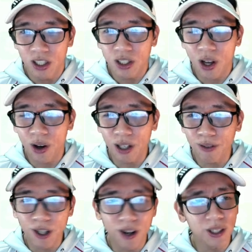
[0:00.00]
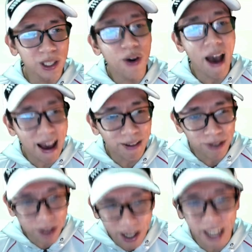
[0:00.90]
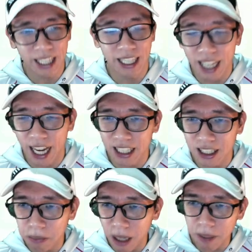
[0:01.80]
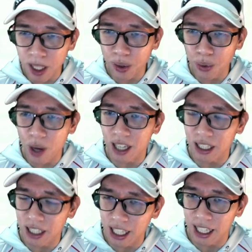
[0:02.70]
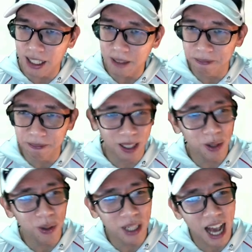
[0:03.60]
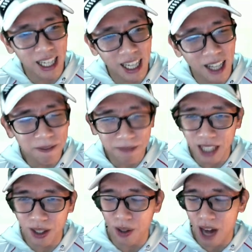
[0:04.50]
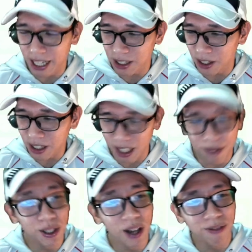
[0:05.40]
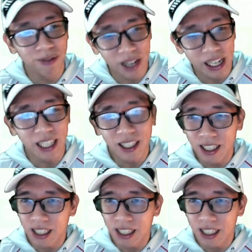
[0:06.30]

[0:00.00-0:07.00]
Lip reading: So if you have Ray, guys, maybe you do not need Juliana and Koraidon if you have Ray.